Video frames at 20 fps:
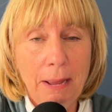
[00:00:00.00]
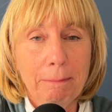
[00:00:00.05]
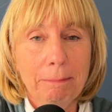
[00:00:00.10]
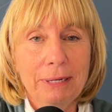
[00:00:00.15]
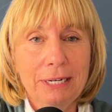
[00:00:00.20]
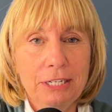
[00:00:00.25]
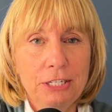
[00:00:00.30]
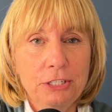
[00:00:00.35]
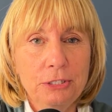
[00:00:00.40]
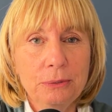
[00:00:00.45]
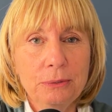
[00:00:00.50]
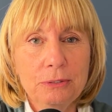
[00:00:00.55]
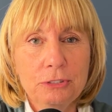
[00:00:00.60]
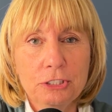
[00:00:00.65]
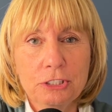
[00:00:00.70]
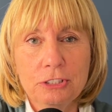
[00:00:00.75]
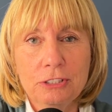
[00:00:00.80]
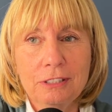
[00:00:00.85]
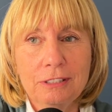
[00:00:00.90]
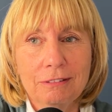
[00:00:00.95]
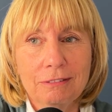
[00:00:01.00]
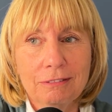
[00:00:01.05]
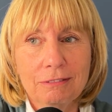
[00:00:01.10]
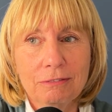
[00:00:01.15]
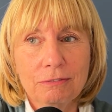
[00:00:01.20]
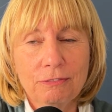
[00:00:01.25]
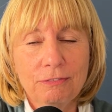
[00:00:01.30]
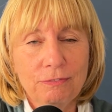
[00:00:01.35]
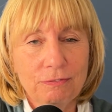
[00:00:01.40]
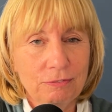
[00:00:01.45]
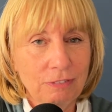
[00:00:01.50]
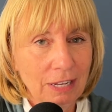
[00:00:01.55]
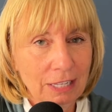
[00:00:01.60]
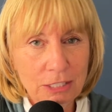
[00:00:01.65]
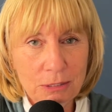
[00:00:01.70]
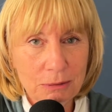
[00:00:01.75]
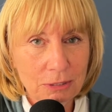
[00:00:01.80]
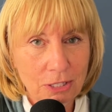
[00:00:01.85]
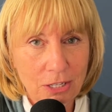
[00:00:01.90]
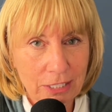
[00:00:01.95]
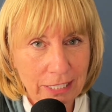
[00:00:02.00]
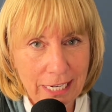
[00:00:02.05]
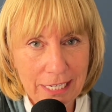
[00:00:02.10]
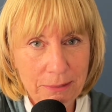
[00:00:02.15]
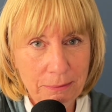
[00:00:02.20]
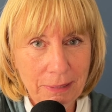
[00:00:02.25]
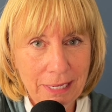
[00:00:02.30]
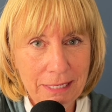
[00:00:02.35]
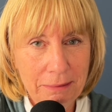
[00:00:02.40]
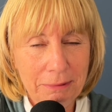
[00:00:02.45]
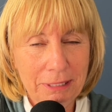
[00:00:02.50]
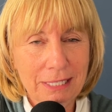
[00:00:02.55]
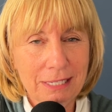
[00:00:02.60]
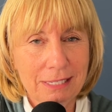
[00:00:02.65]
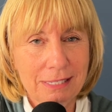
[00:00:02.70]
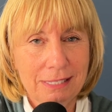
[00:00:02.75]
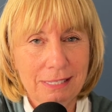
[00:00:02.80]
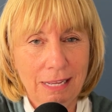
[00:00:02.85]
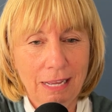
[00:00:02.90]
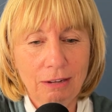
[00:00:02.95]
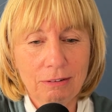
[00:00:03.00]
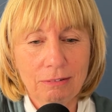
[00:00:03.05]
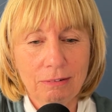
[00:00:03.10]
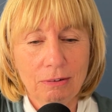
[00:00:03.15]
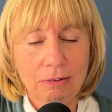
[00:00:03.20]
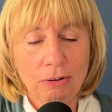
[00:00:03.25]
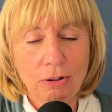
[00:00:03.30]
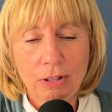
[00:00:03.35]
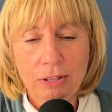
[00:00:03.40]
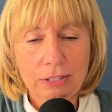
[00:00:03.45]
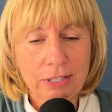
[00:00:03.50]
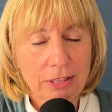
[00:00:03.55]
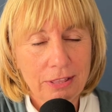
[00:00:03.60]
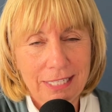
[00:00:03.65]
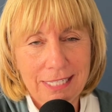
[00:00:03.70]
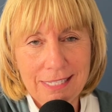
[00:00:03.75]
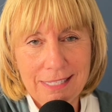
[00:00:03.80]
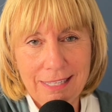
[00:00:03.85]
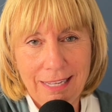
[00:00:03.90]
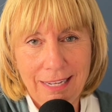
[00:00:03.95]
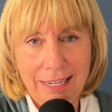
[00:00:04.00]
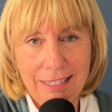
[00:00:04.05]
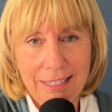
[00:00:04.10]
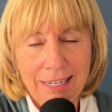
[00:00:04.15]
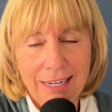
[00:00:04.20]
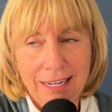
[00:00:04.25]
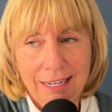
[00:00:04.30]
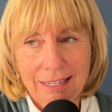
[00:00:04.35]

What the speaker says: but you should follow along anyway, because all the things that